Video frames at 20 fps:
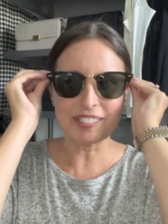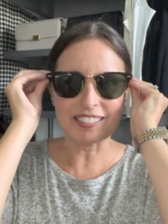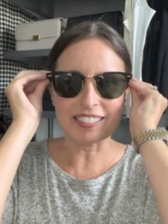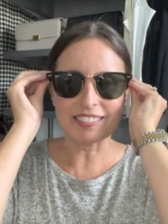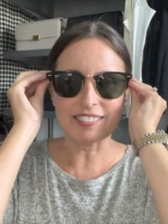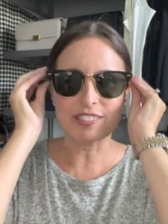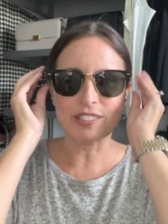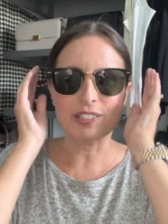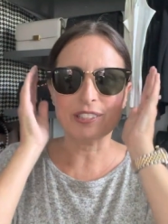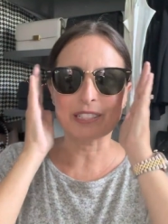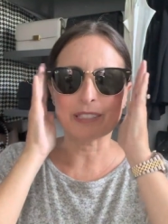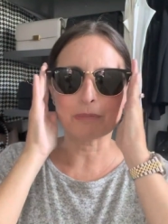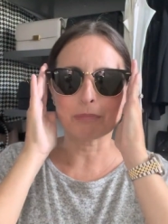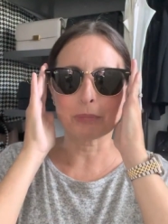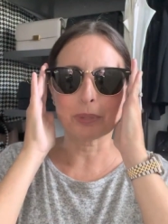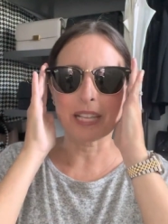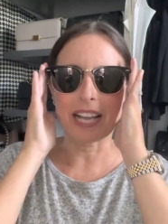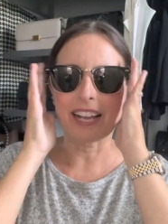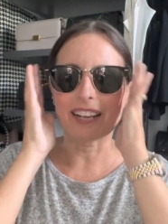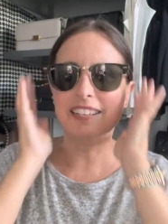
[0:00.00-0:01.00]
These are in
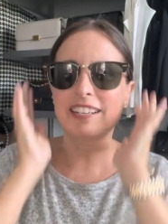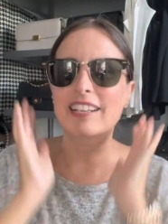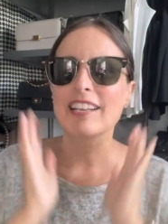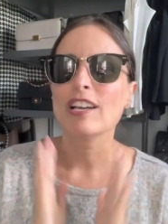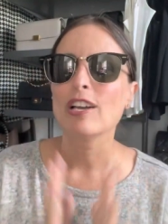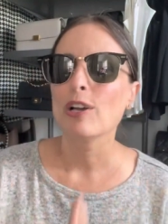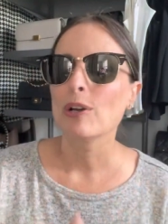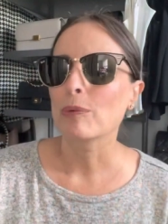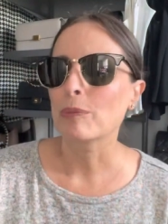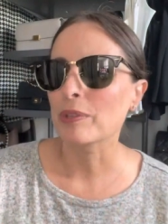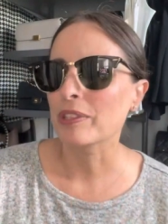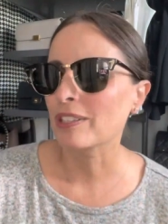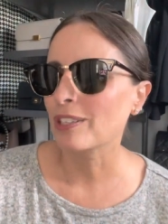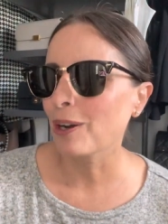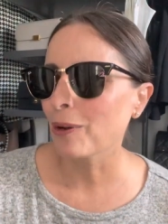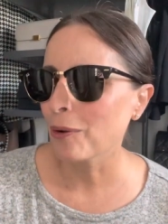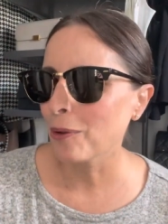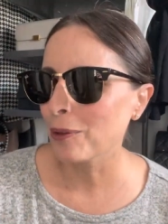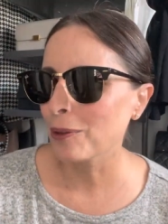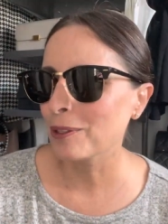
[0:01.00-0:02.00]
black with
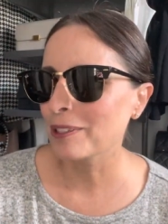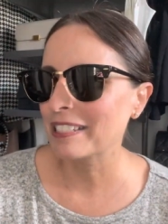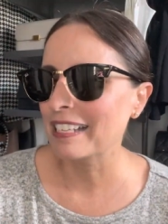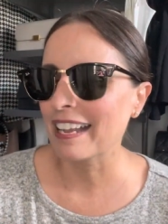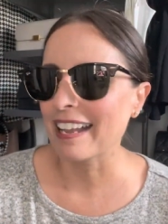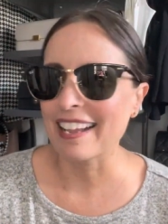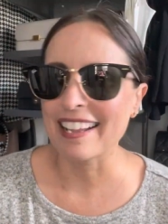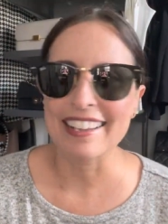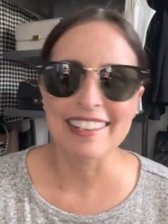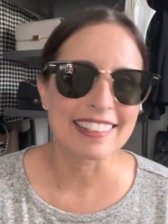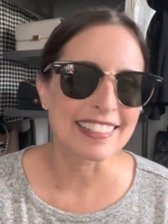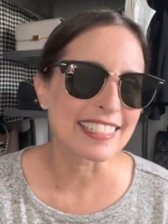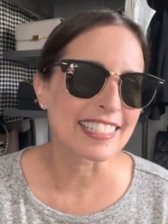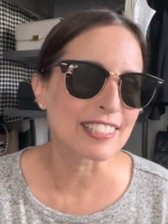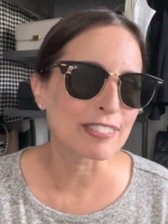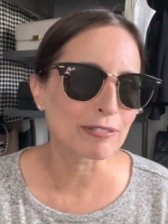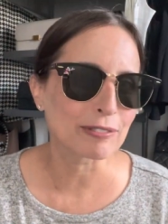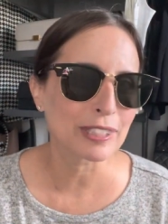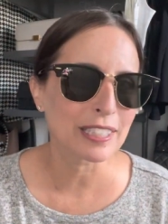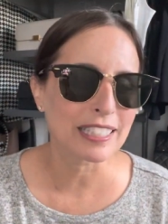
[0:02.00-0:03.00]
gold and
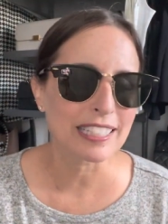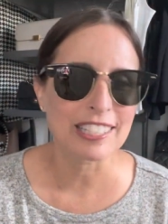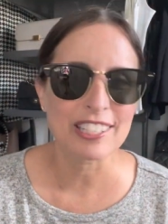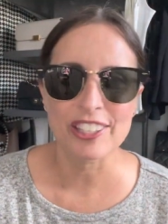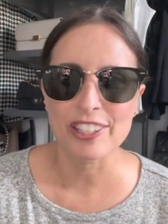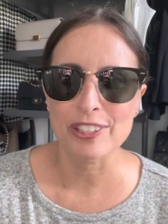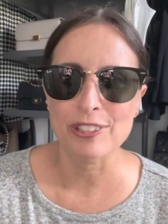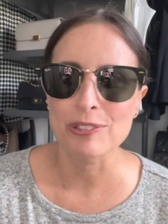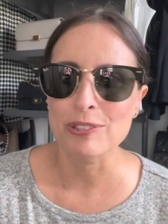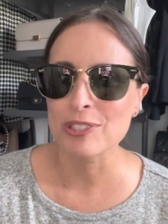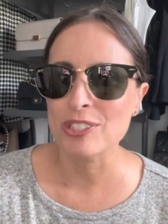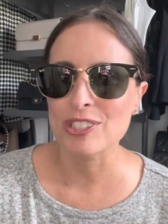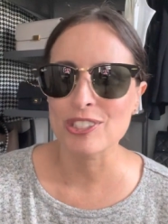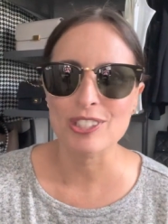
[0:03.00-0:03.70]
really cute,